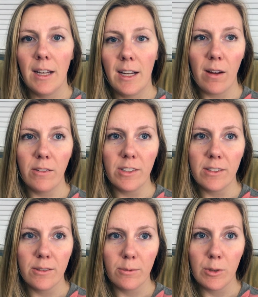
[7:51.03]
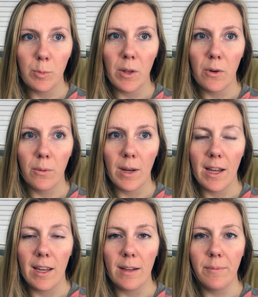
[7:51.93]
I just was blown
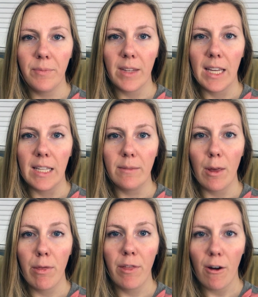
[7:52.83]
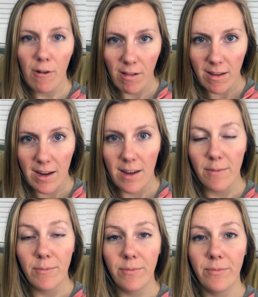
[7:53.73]
away, and thoroughly
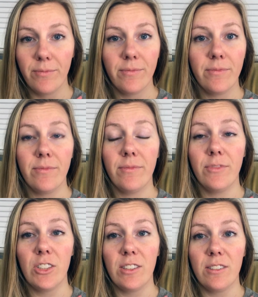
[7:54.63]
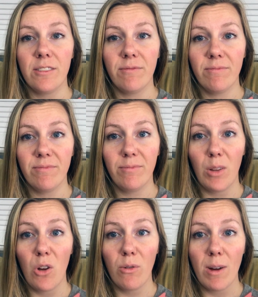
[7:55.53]
just
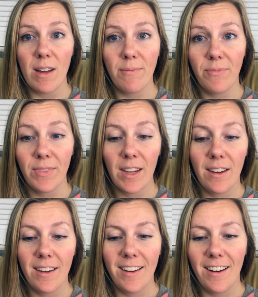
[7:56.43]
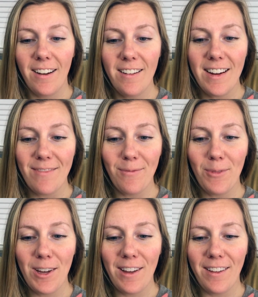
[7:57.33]
blown away. All right,
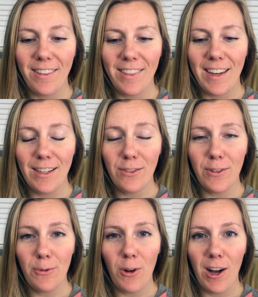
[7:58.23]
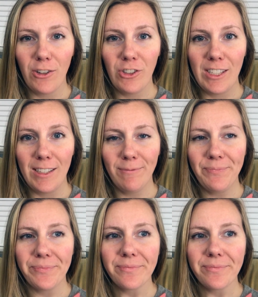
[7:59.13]
well, thanks for watching.